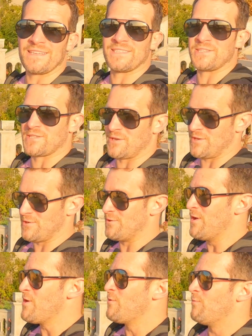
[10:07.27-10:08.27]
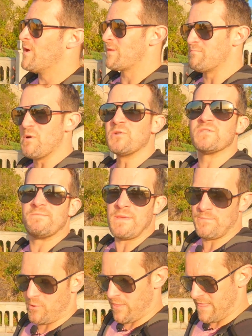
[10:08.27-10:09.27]
like to show you what most
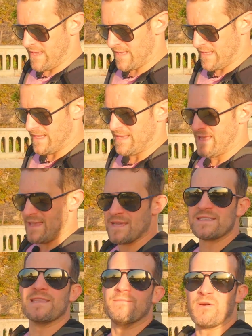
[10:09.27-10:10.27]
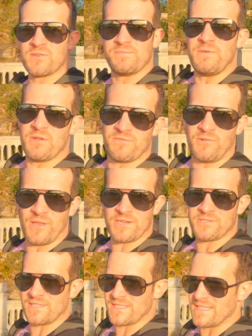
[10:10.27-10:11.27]
people think is the most beautiful
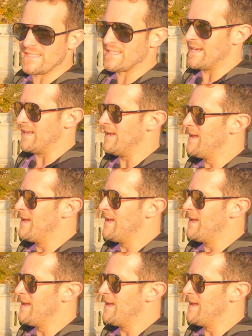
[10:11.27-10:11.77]
entrance to the city.